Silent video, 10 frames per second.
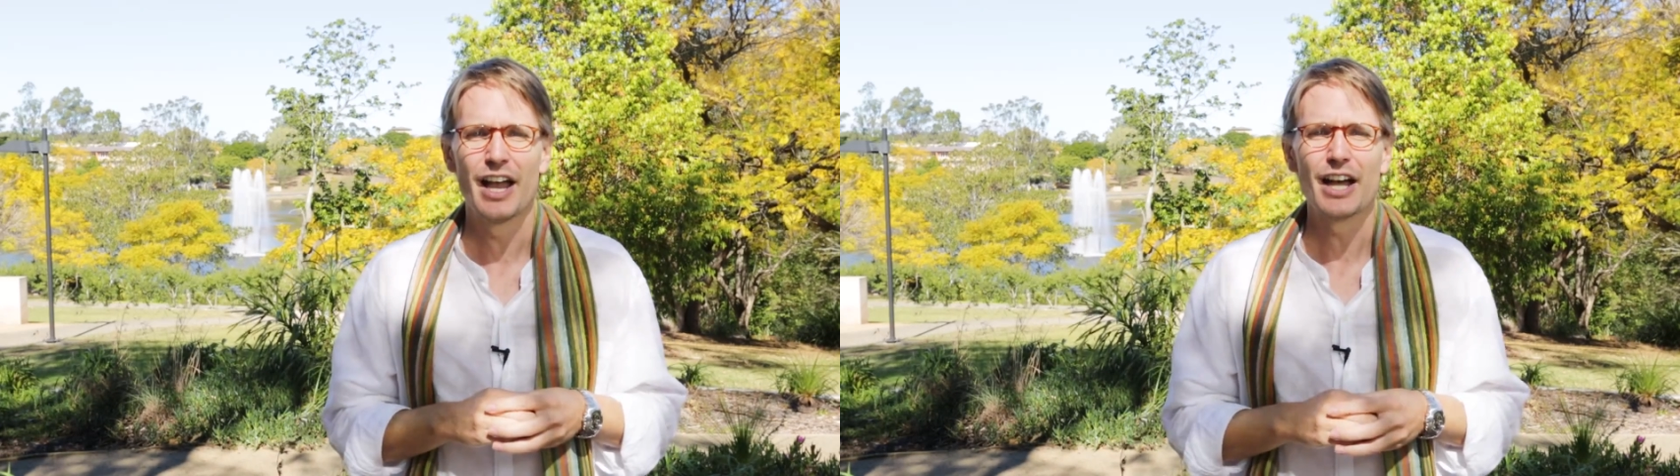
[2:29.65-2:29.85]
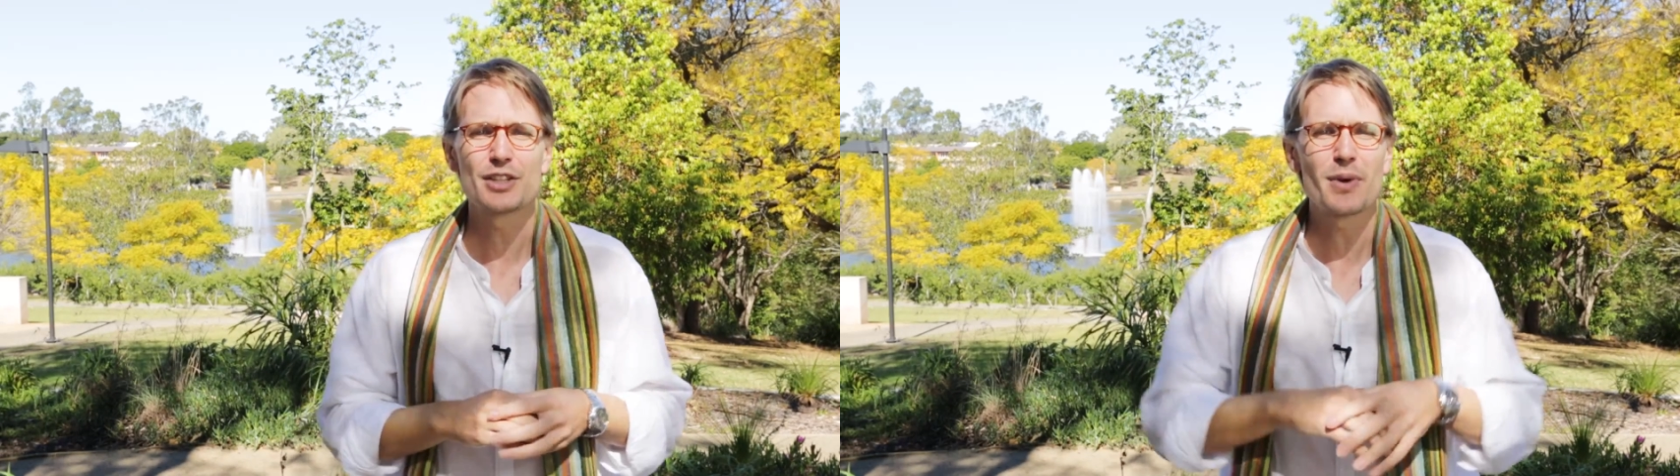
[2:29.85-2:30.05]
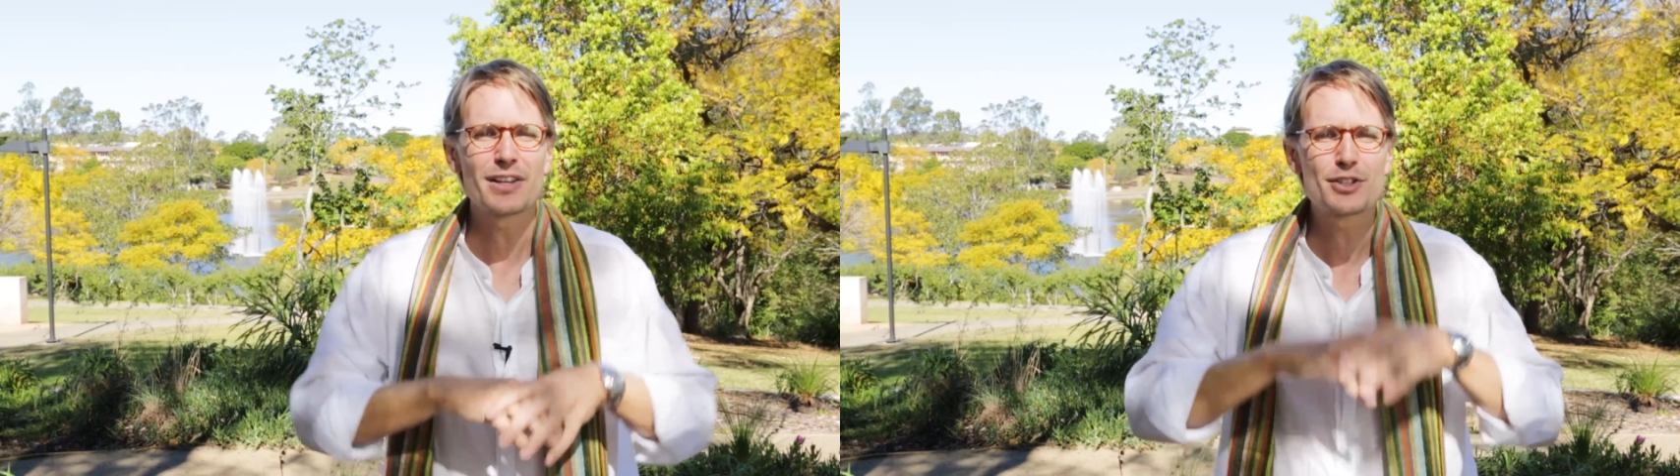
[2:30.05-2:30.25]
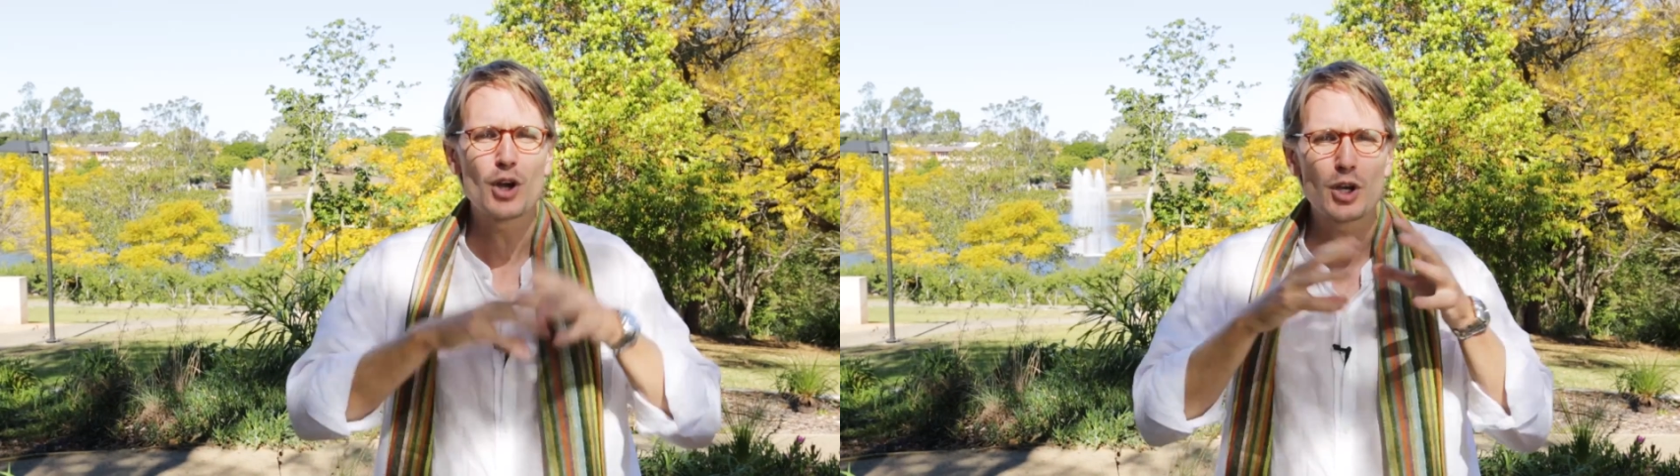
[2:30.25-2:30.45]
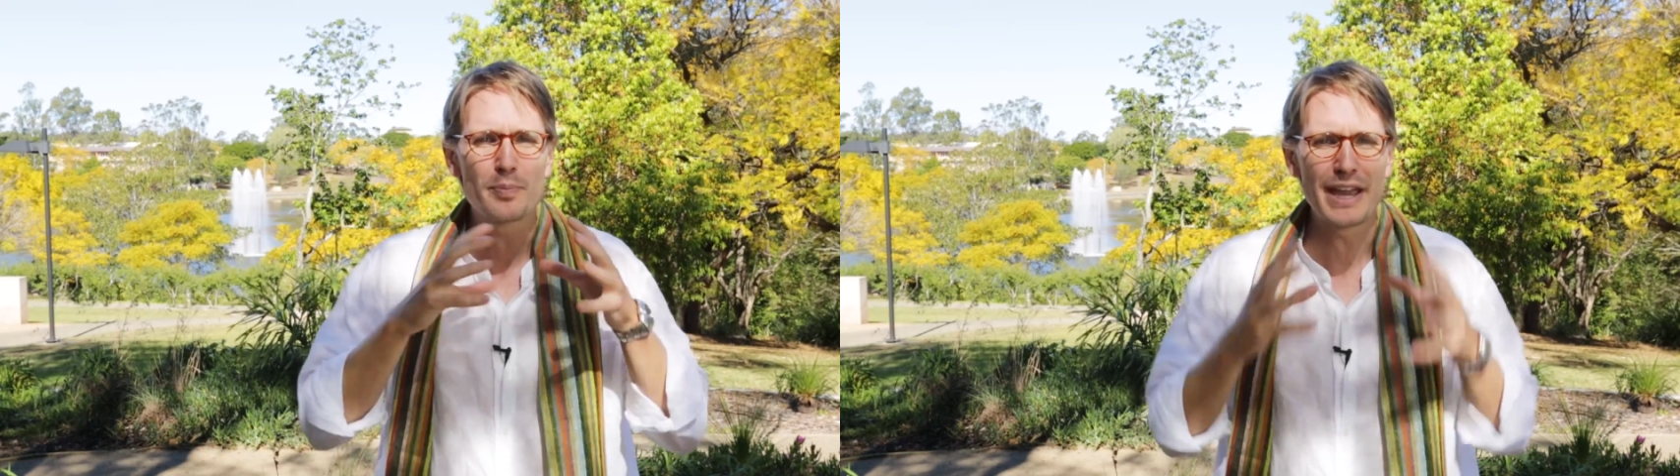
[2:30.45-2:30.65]
as well as the
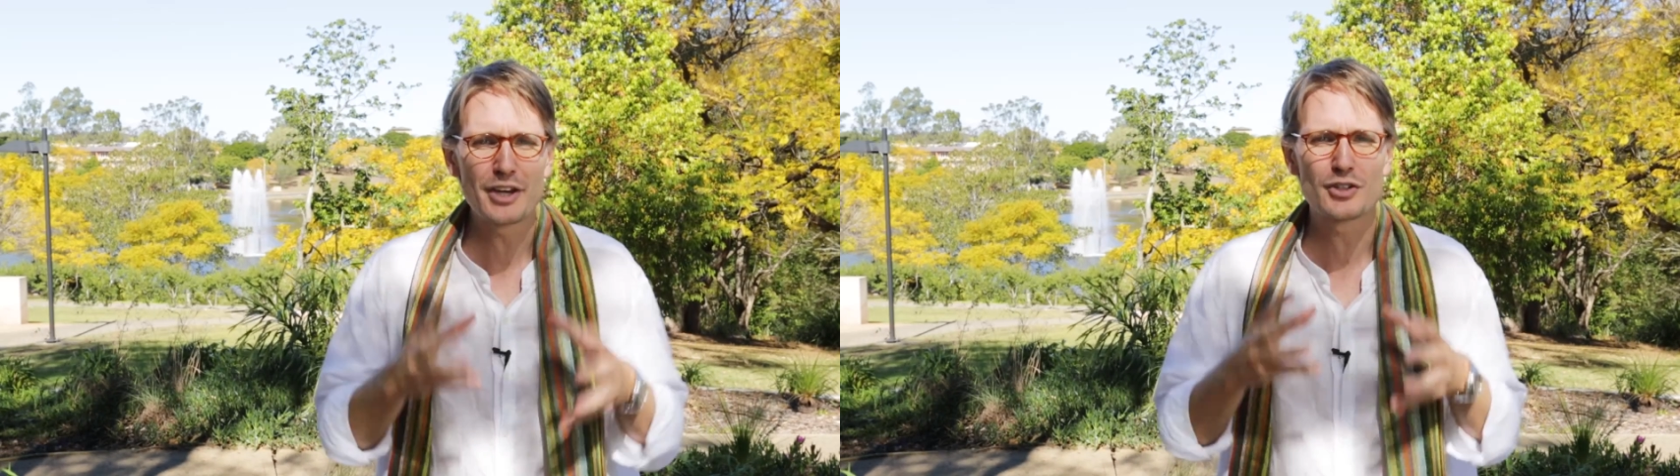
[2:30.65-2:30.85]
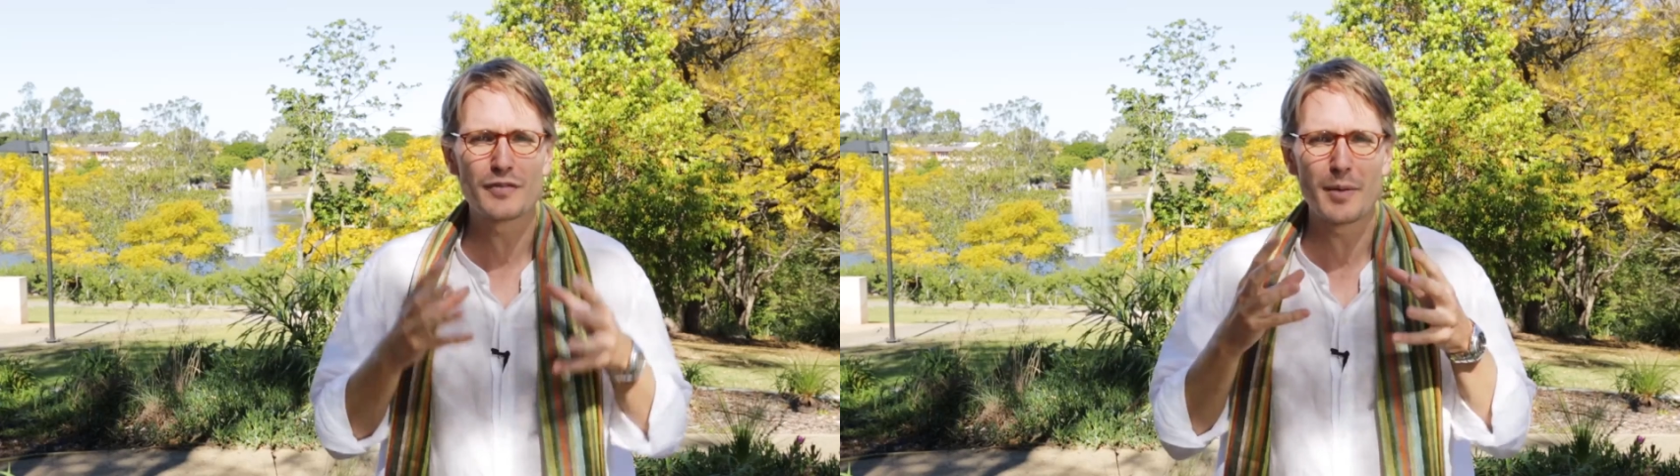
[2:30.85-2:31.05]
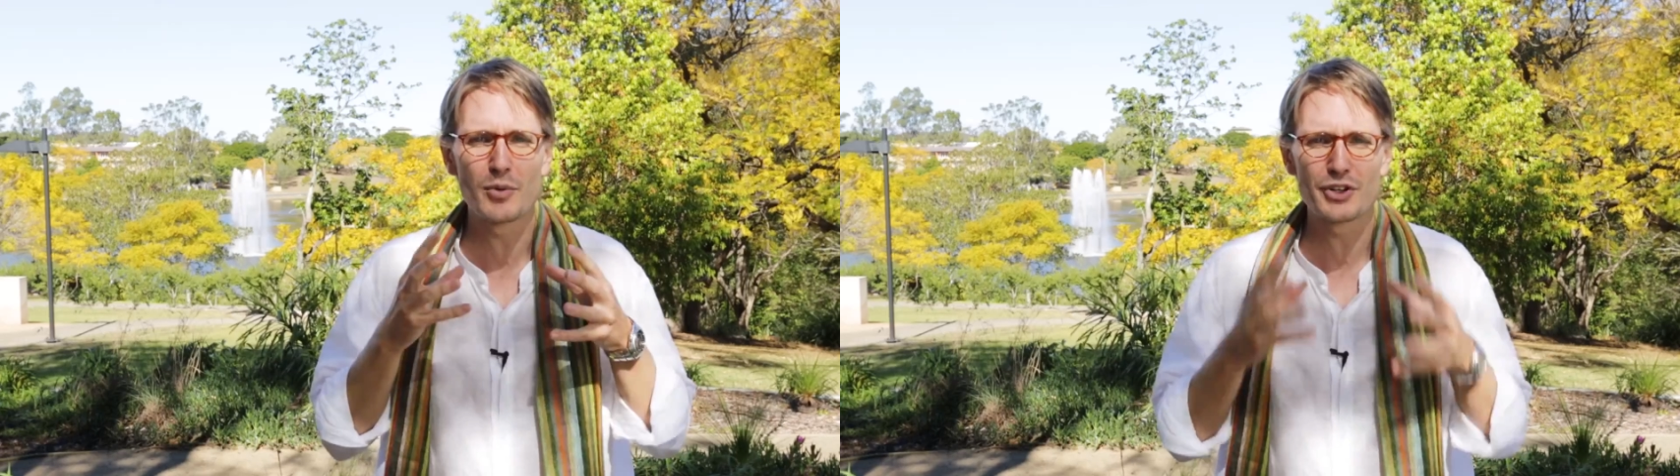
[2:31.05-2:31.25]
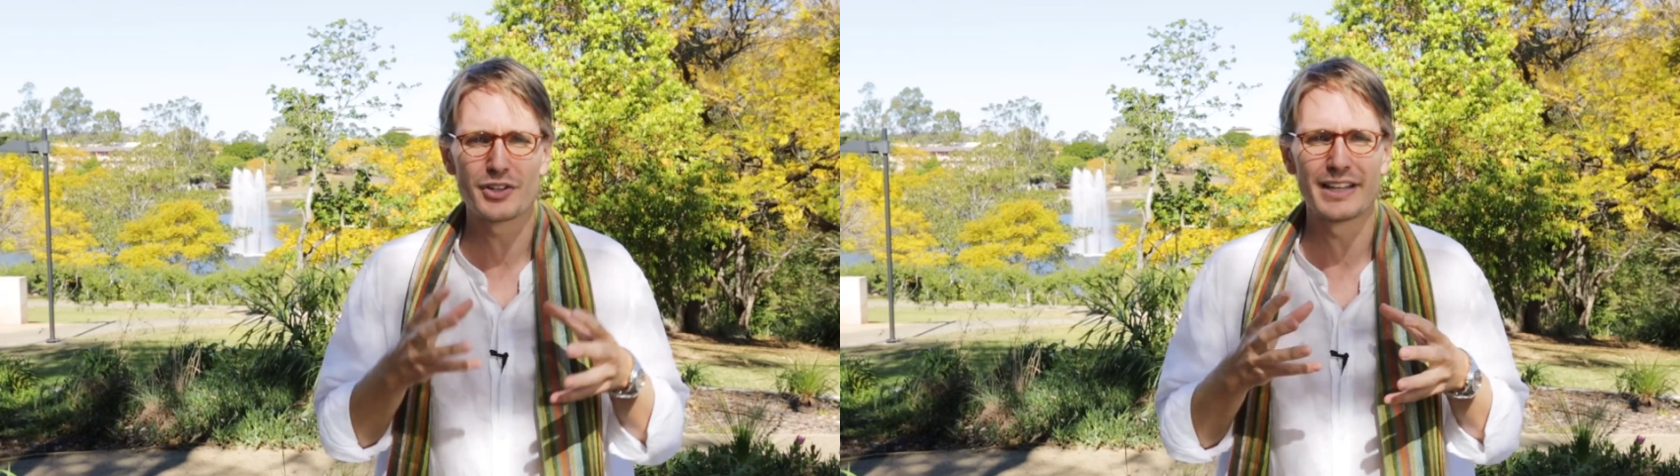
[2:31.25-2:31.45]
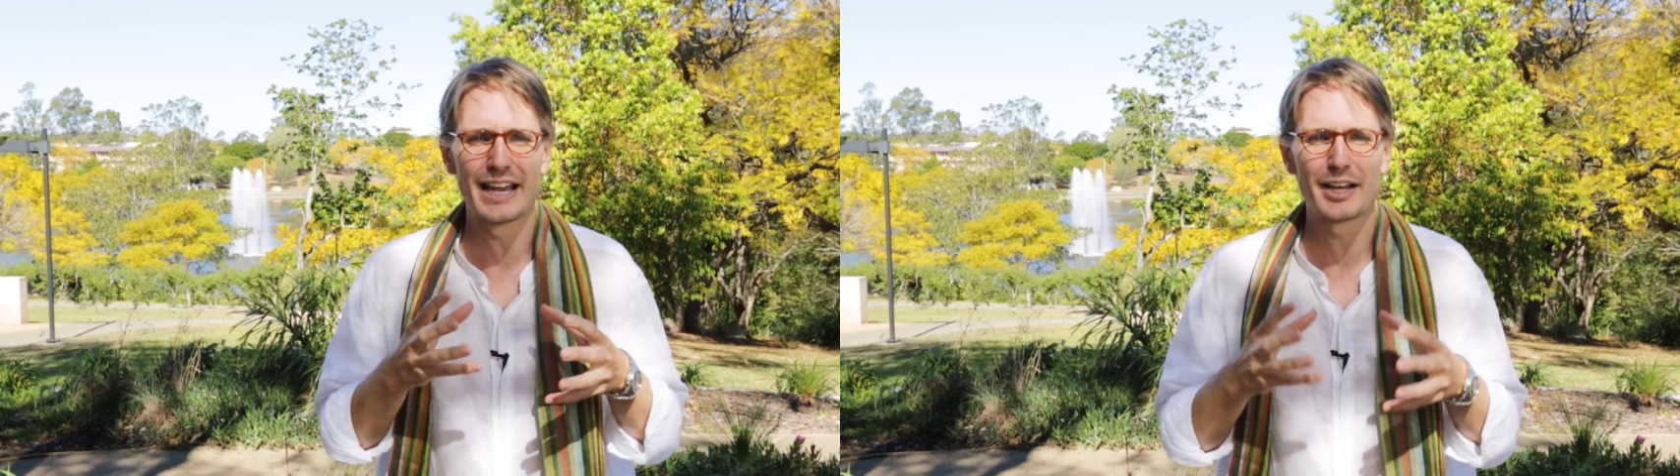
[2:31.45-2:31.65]
occupation of
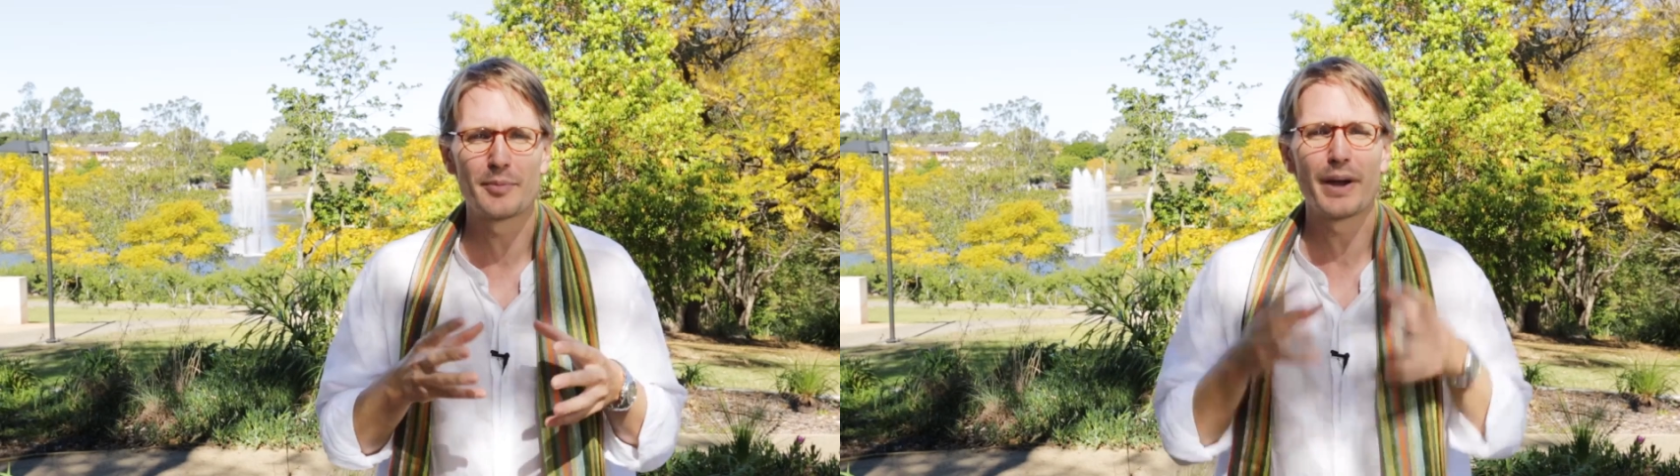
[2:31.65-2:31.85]
Aboriginal land